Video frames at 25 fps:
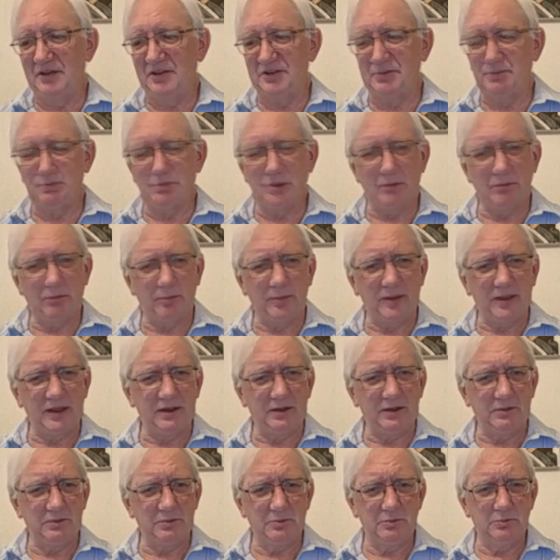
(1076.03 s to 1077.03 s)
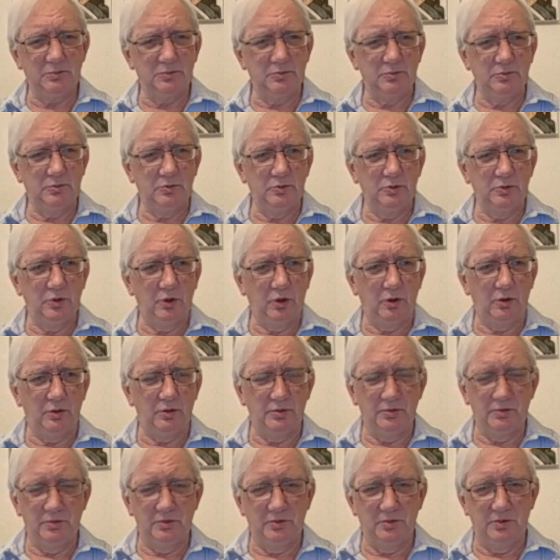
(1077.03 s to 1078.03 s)
it's probably
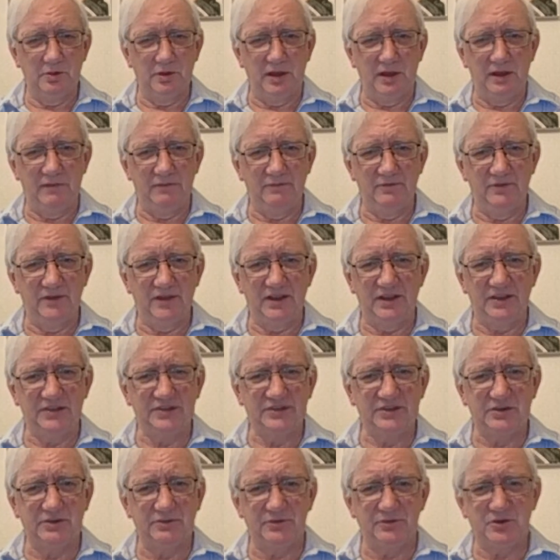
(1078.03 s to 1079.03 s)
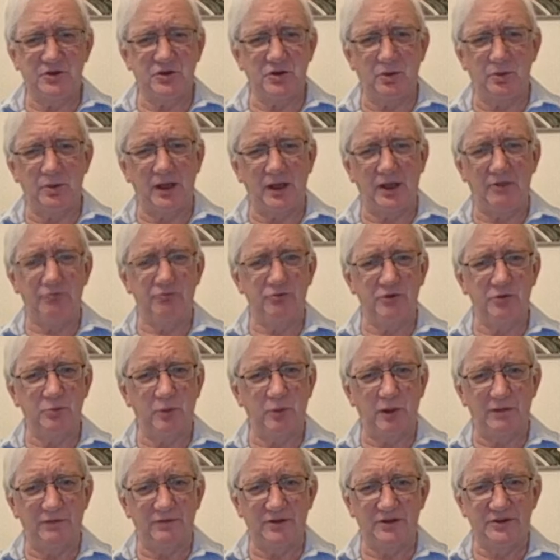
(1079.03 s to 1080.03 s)
not in the list of the top
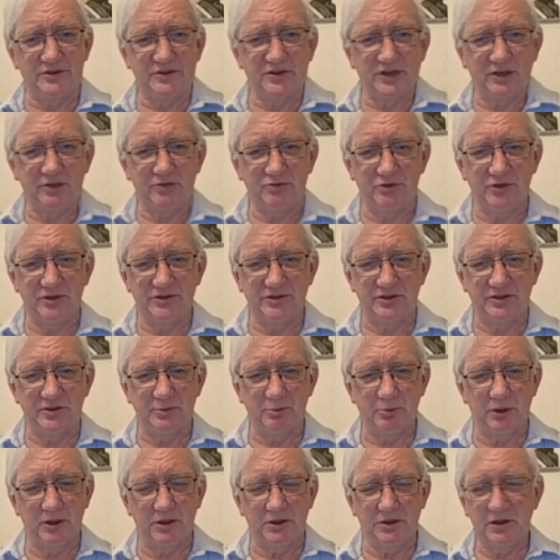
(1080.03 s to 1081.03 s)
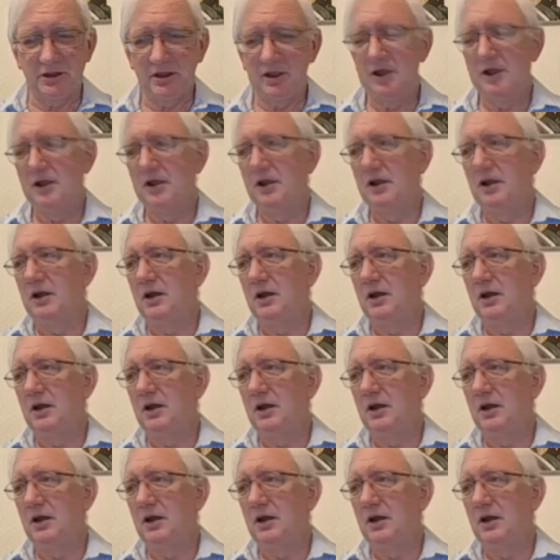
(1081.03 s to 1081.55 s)
100 wealthiest countries in the world.